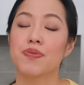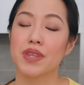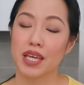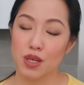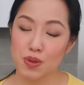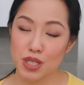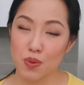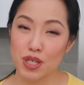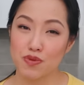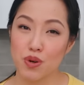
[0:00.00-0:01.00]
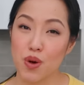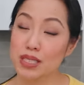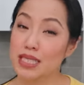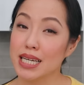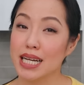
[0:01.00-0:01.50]
Thank you, as always, for
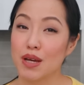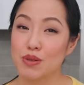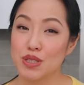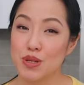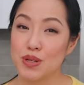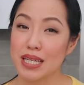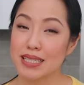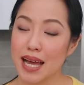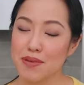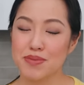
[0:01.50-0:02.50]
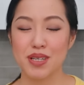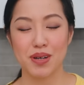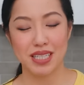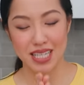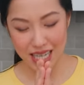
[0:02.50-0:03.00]
watching, and I will see you next time.
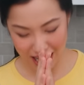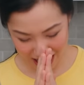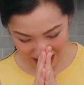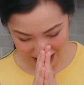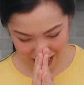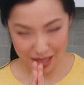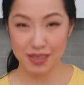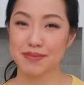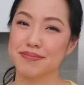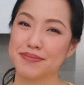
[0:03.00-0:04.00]
Sawasdee ka.